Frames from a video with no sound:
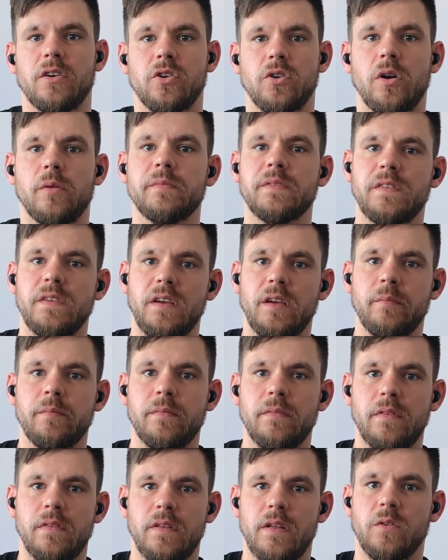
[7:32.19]
Chrome
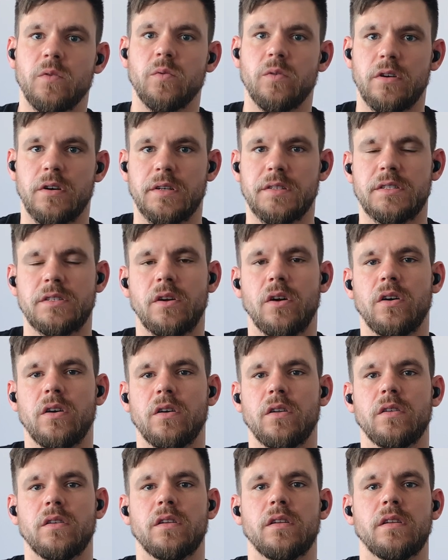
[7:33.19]
team that works
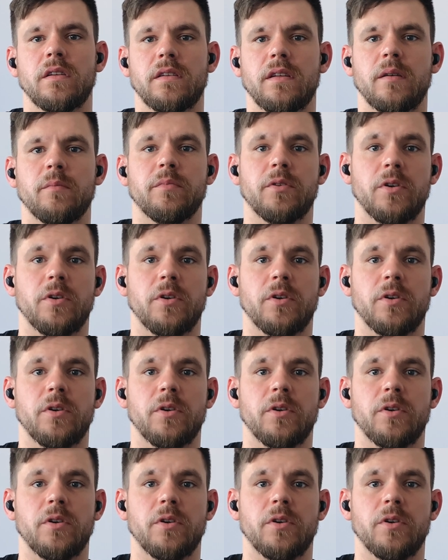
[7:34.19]
on the